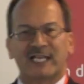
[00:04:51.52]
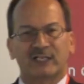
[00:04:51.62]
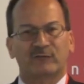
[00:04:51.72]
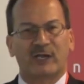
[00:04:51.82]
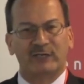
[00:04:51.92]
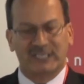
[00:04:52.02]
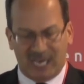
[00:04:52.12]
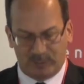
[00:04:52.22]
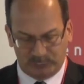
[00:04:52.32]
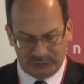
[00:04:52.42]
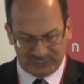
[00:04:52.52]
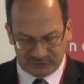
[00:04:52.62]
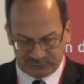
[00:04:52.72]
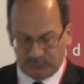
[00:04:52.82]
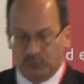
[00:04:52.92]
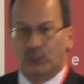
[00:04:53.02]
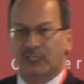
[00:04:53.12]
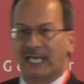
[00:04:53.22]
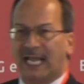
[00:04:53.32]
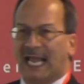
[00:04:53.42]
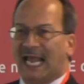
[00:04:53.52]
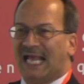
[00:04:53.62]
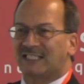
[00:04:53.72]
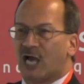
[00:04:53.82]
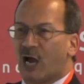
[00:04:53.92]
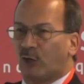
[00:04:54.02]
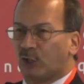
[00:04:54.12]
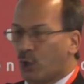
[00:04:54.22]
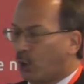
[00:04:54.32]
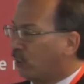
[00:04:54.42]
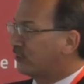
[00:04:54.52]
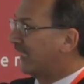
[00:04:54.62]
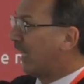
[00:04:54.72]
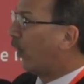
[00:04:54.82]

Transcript: taken a very comprehensive look at our goals and